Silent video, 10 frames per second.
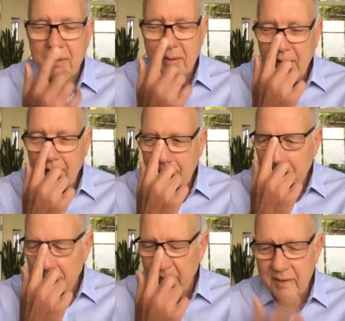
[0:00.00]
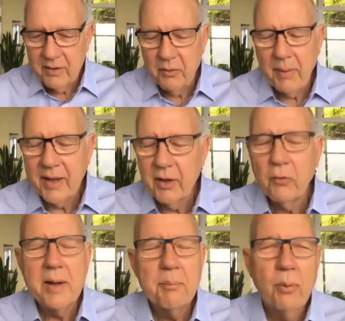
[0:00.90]
But you make a
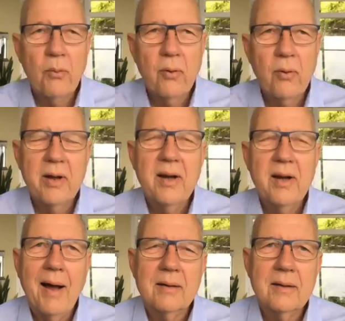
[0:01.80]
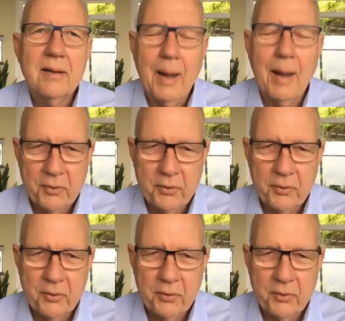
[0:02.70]
great point about